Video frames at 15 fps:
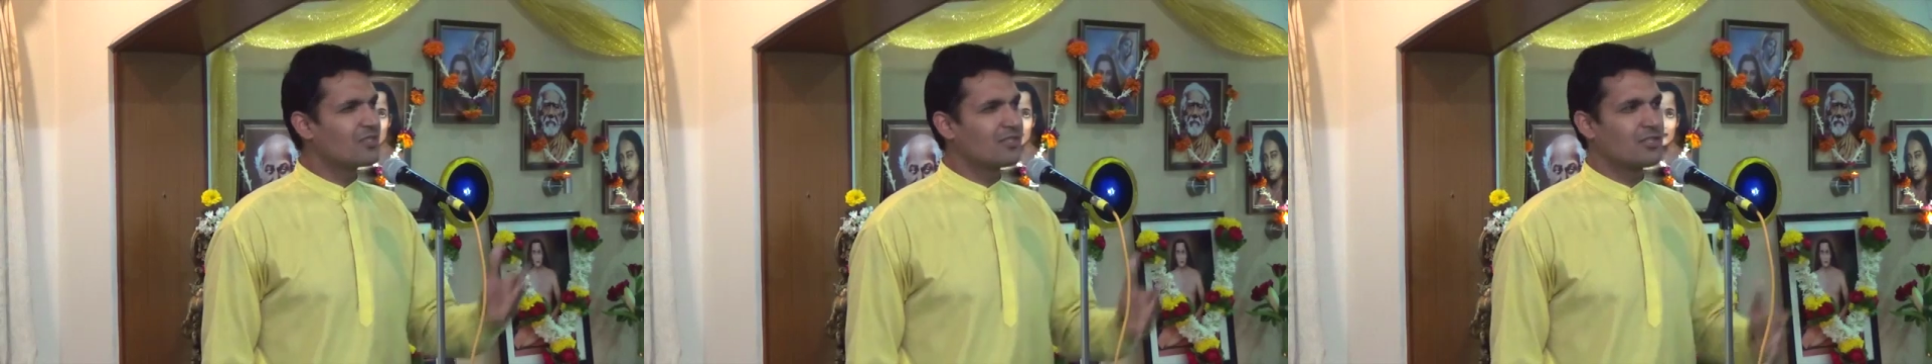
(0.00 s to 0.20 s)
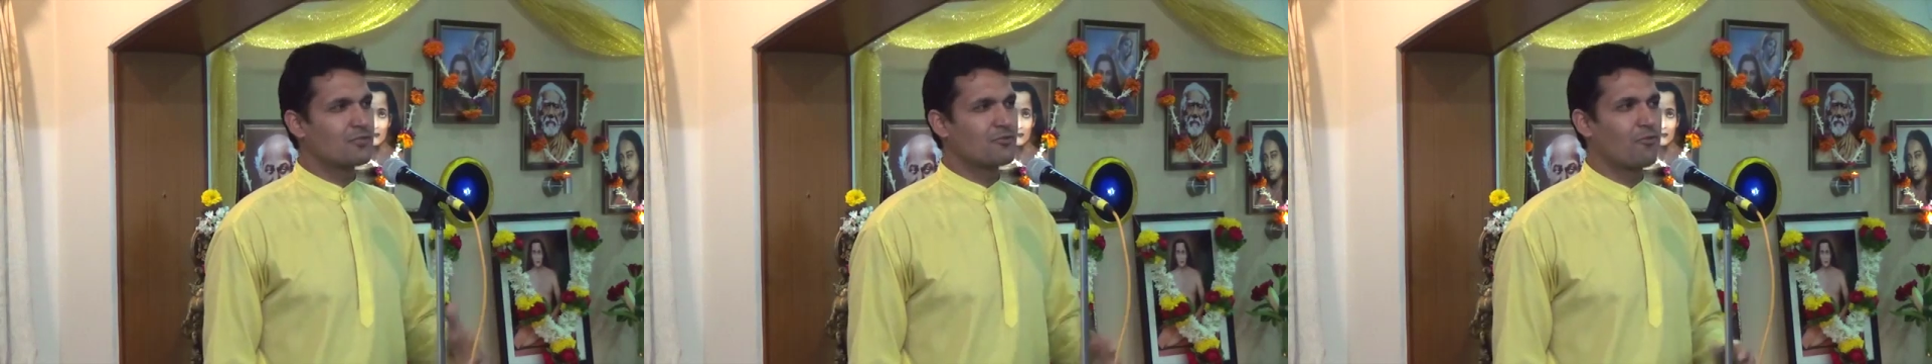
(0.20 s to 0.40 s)

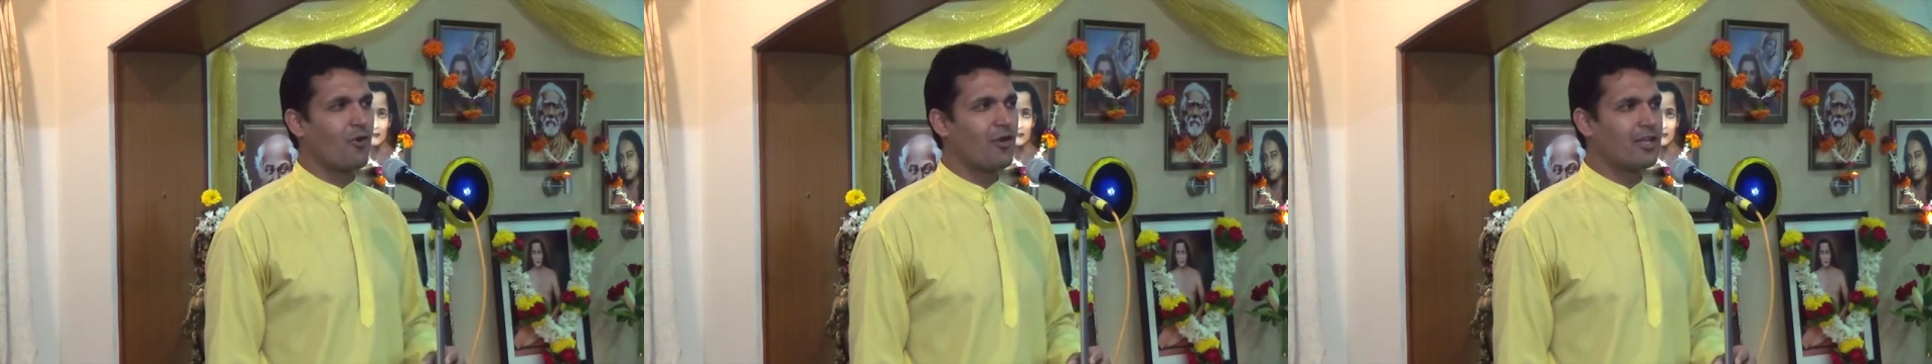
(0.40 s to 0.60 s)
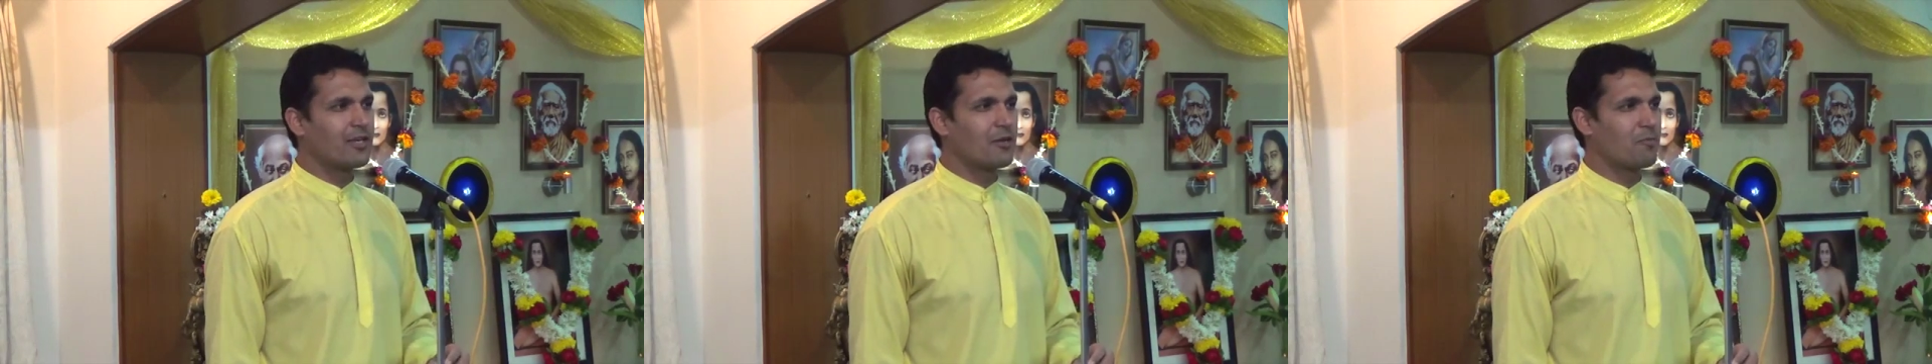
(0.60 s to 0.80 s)
it is
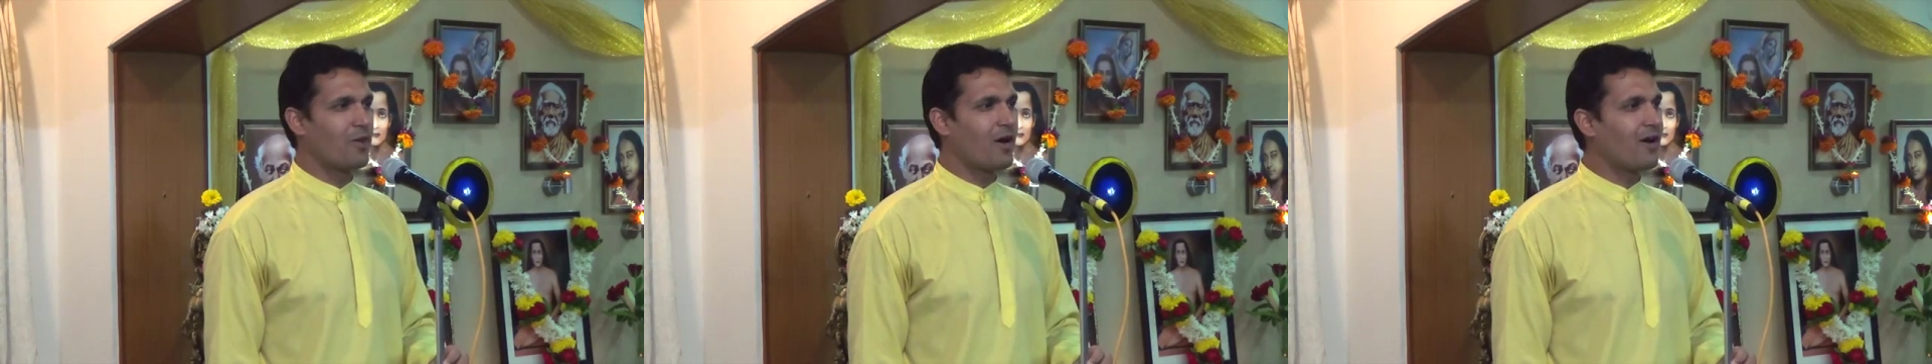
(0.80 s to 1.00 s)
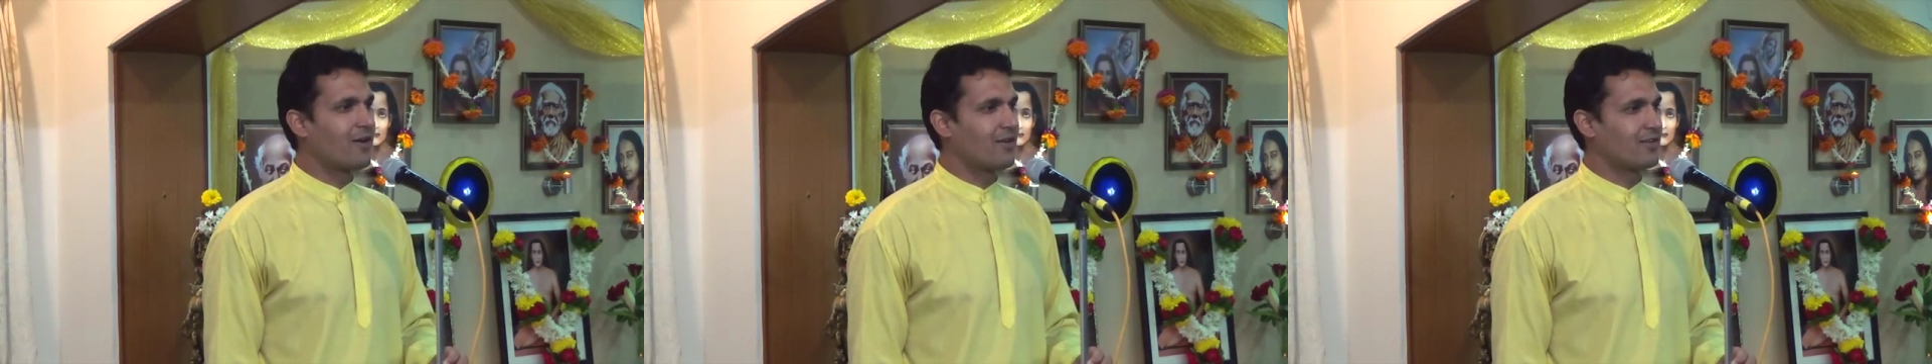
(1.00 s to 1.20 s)
falling
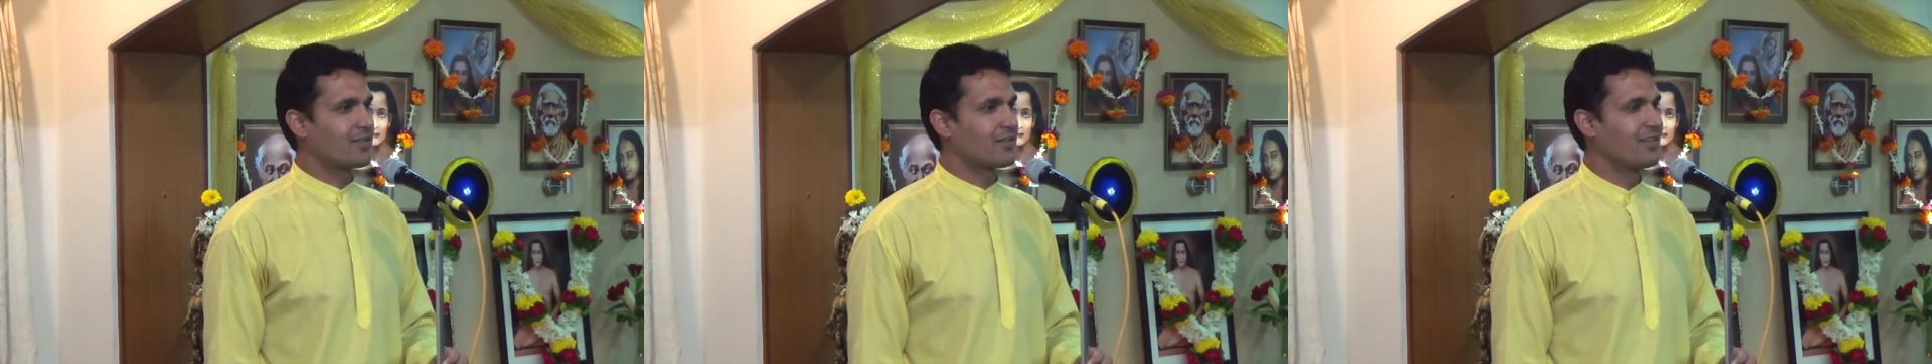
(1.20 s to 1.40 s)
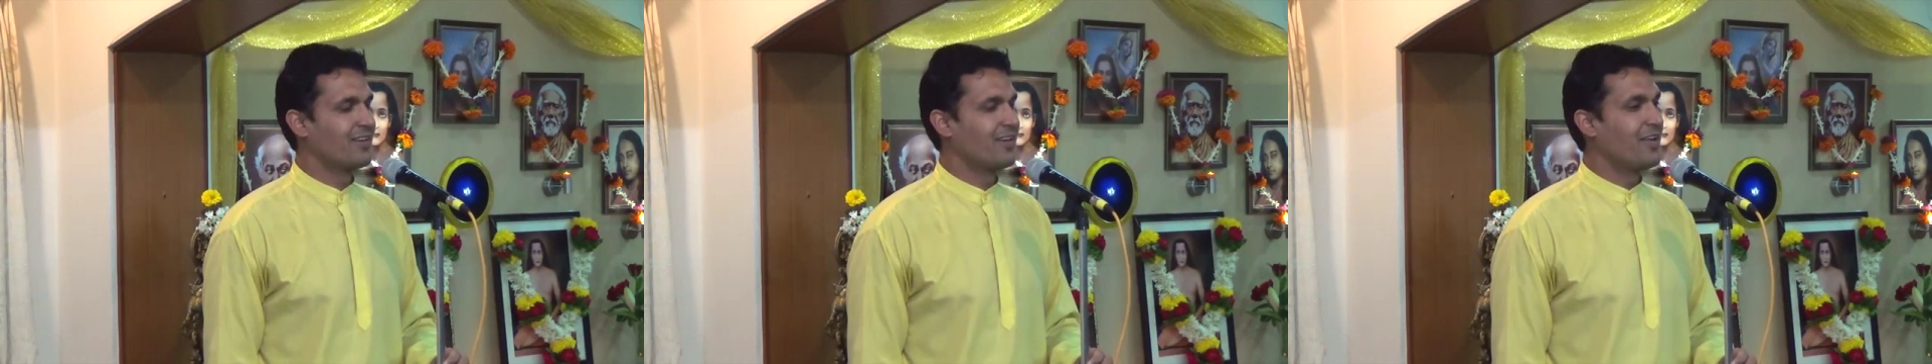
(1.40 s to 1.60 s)
apart,